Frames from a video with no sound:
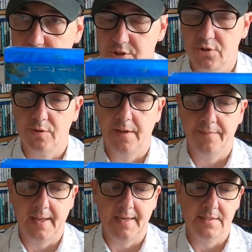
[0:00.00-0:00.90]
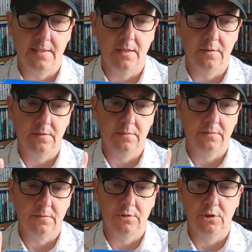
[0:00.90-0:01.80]
the story of that is a young
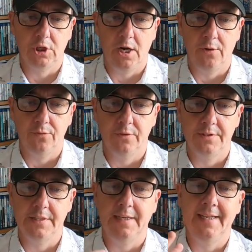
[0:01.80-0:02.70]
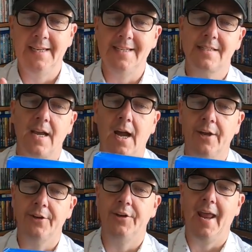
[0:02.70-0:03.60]
child is in his
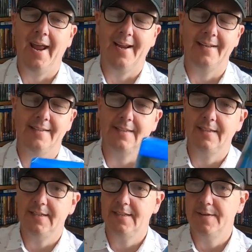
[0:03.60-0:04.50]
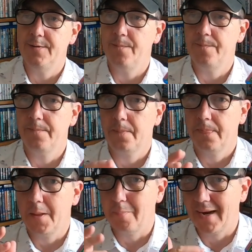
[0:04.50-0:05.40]
garden and
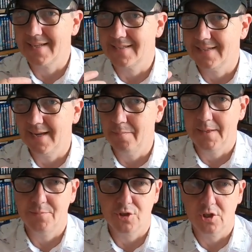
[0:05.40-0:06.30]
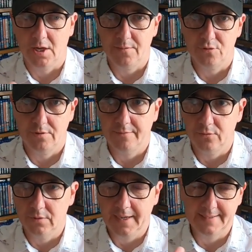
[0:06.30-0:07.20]
the plants enable him to time
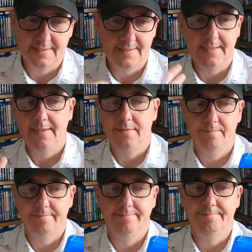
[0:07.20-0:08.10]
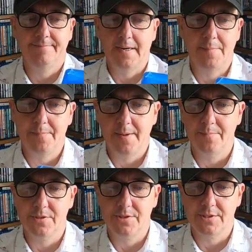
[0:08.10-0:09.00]
travel and see family
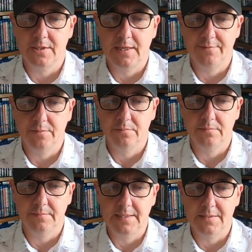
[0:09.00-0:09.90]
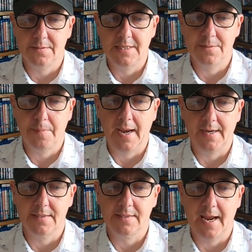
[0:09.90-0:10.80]
members from his
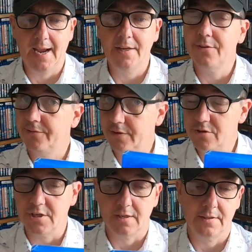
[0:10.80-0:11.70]
past and future.